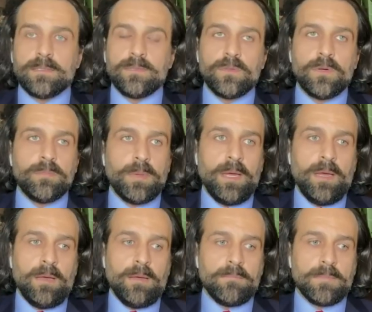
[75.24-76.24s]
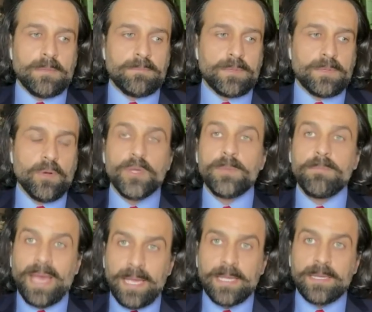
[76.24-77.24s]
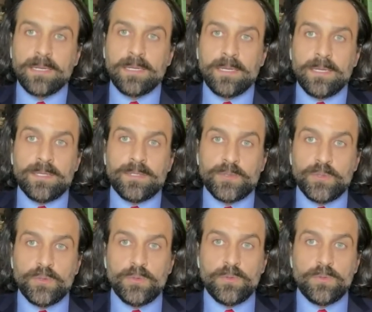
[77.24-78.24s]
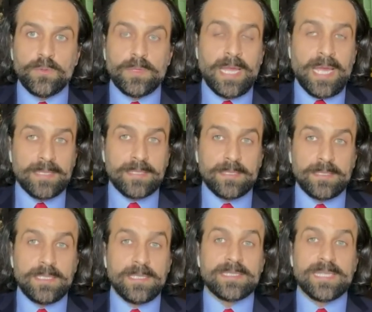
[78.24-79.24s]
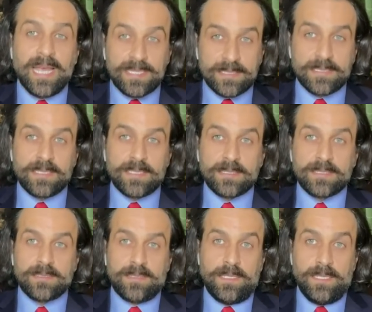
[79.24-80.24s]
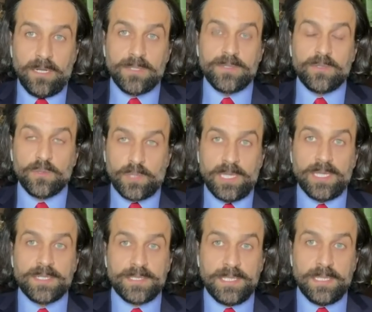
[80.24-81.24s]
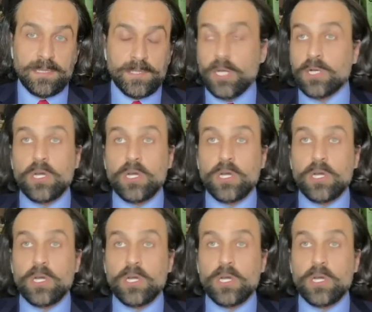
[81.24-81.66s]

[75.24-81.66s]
You know, going back to that disastrous Iran nuclear deal, they are